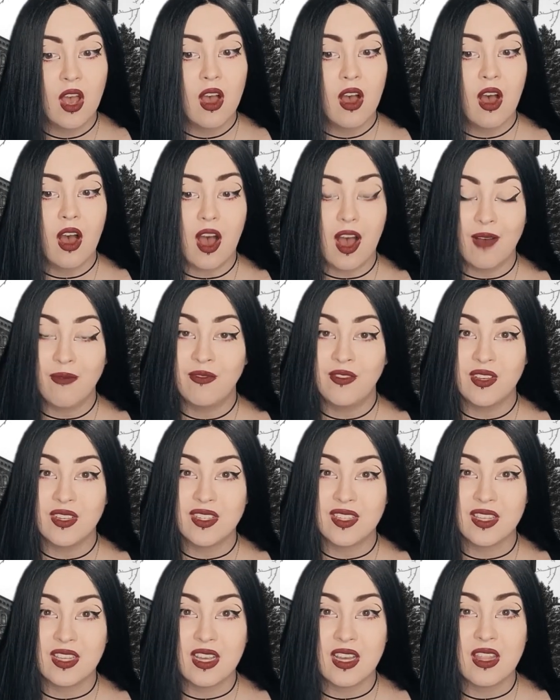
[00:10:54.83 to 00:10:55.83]

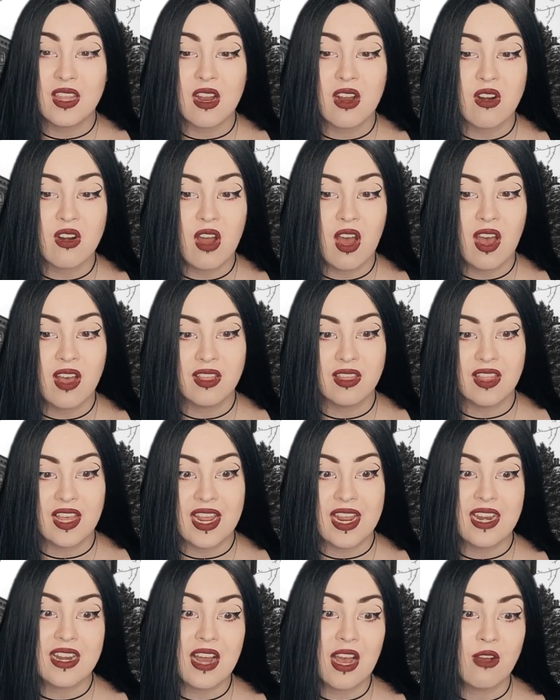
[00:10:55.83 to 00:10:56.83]
Obviously, they're not
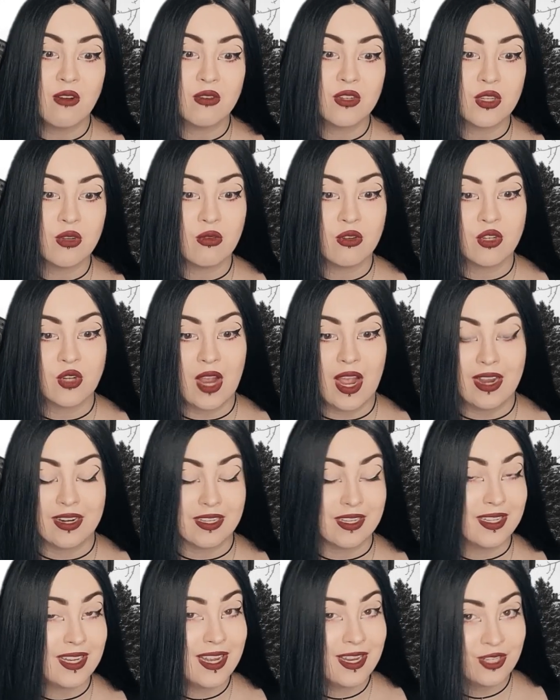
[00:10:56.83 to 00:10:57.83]
laid out to attract
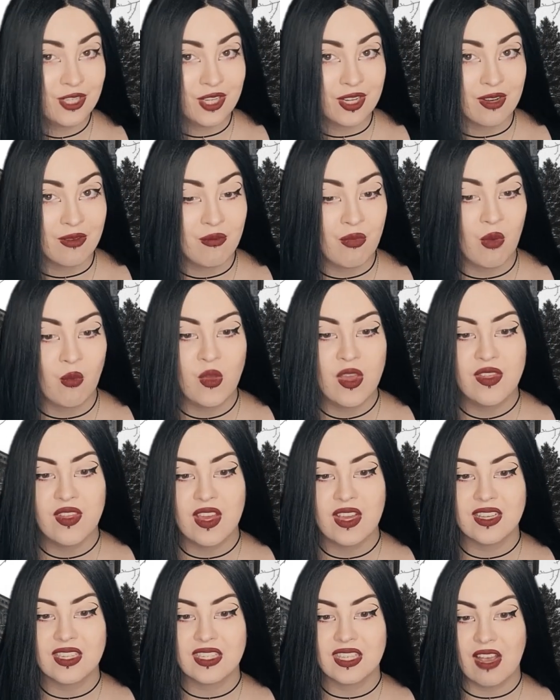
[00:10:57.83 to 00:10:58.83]
attention, but we
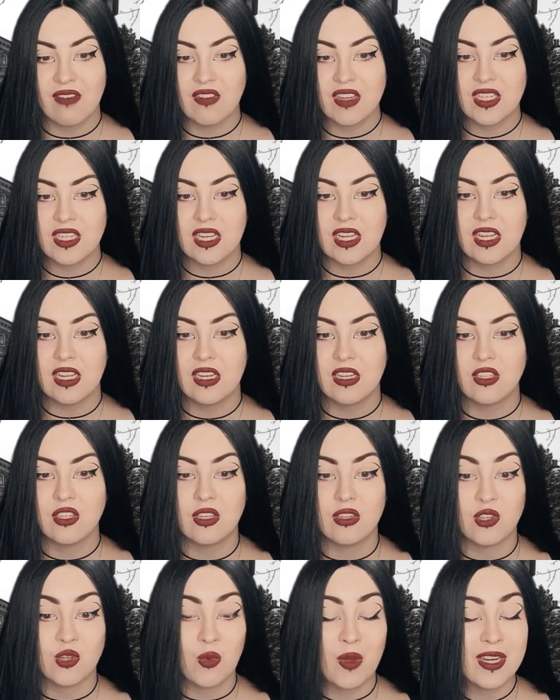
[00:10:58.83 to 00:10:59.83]
think 17 to
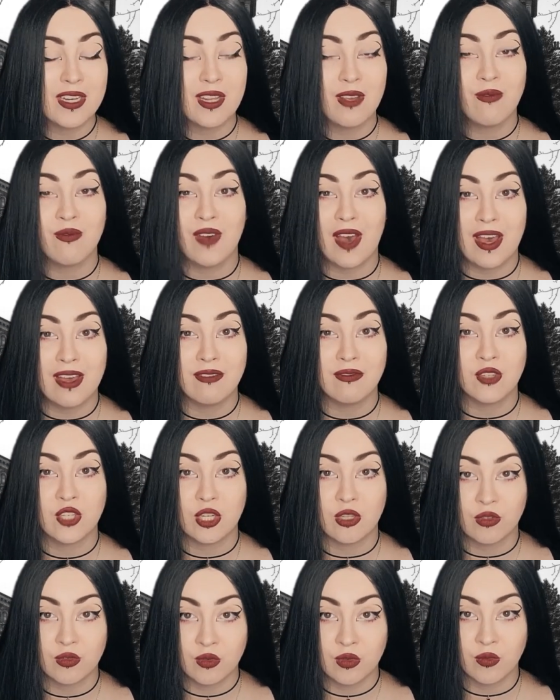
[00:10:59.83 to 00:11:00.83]
25
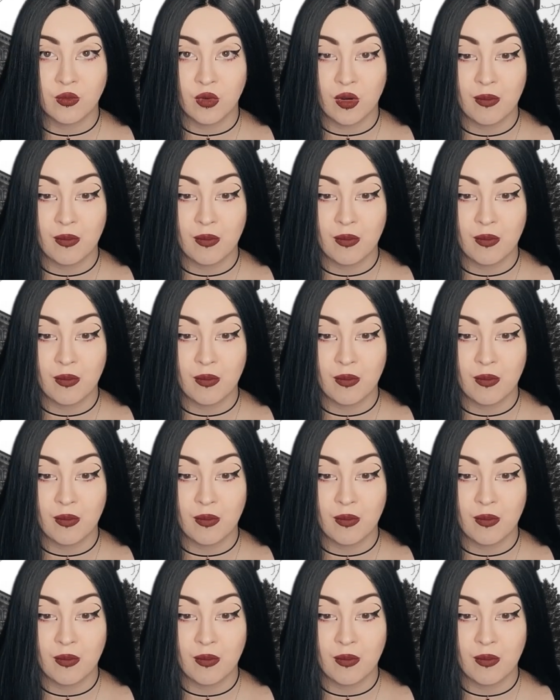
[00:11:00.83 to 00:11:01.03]
children were